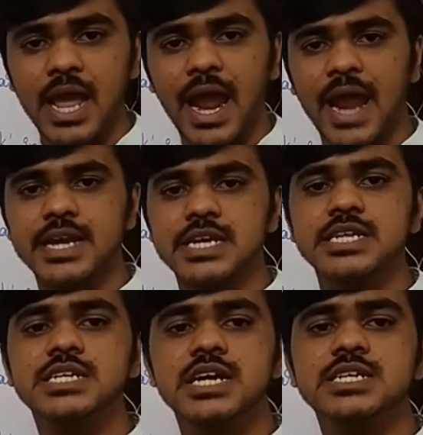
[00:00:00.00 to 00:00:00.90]
and
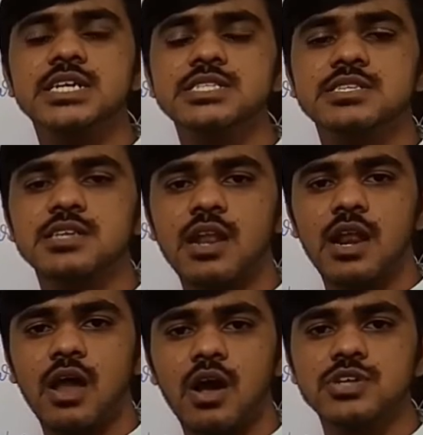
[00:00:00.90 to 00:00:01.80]
it contains a
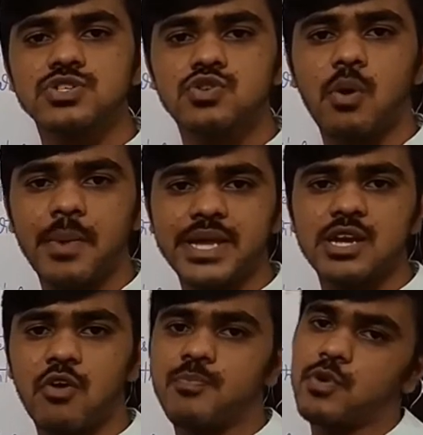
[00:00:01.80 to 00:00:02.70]
large domain
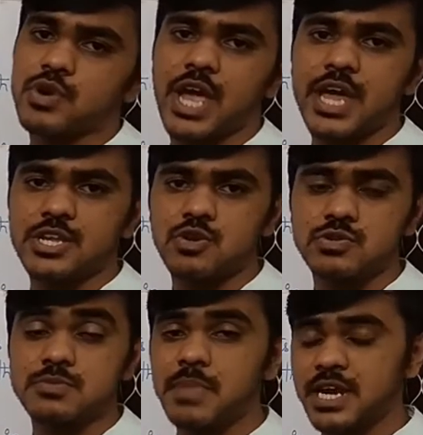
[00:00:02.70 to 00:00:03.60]
of
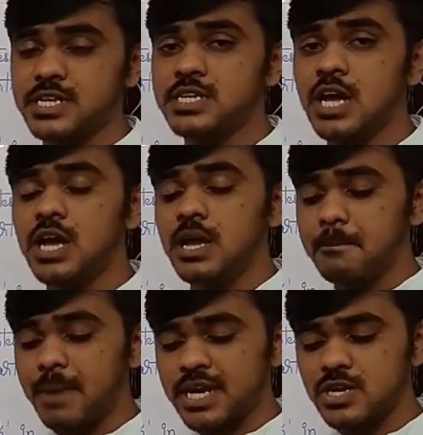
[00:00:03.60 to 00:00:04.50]
prokaryotes bacteria
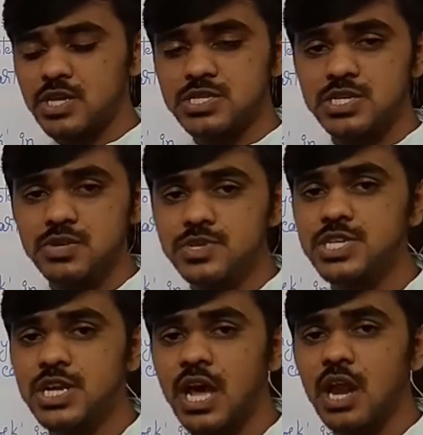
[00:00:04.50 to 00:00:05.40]
bacteria is individually a